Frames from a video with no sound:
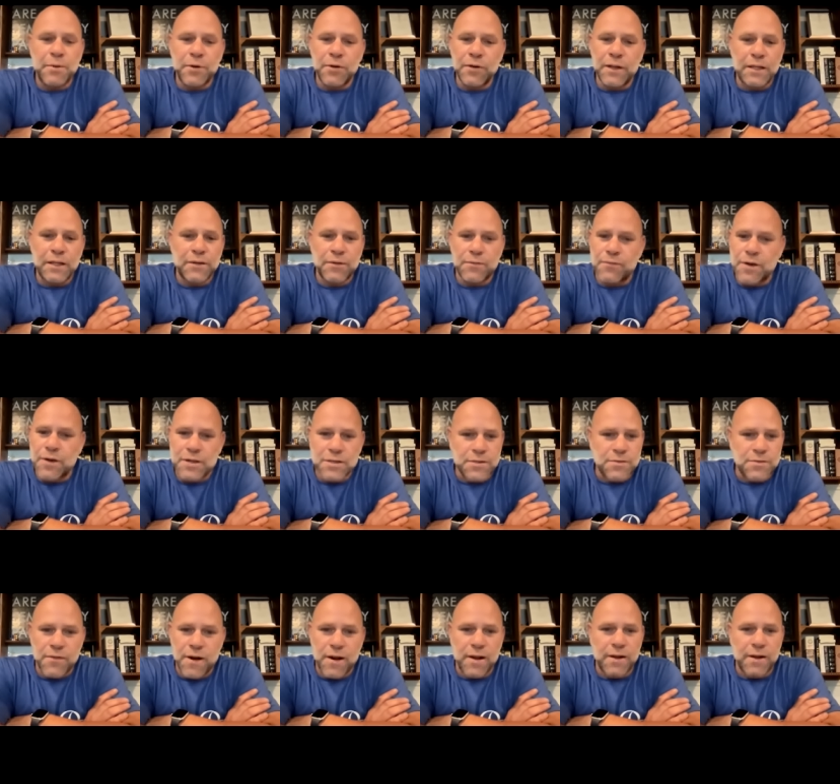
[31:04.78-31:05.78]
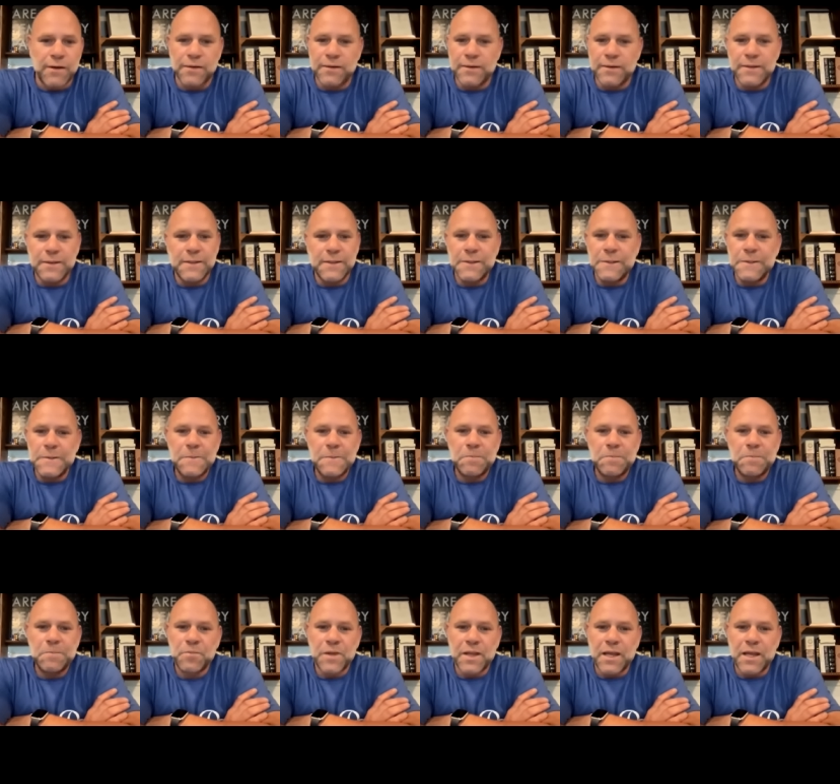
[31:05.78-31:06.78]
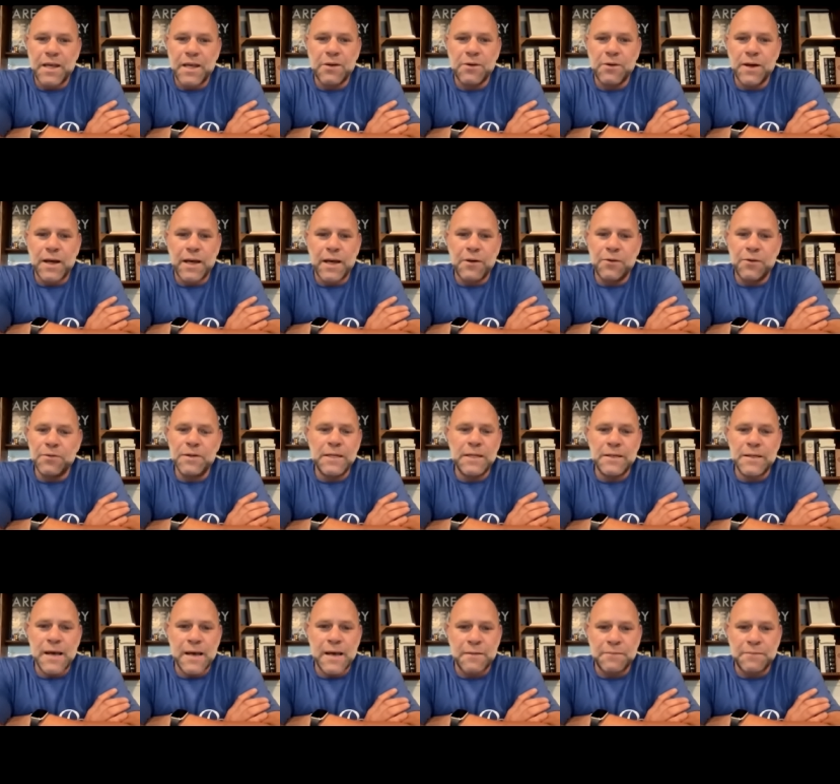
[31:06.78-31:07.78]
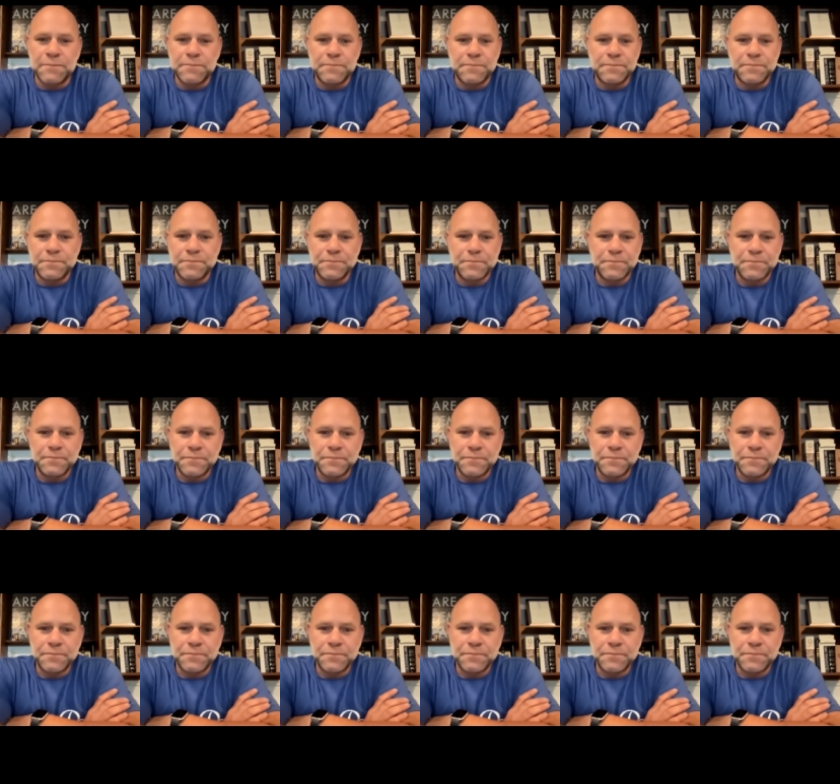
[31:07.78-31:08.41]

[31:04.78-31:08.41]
table at the restaurant. Mm-hmm. I don't. I don't need that.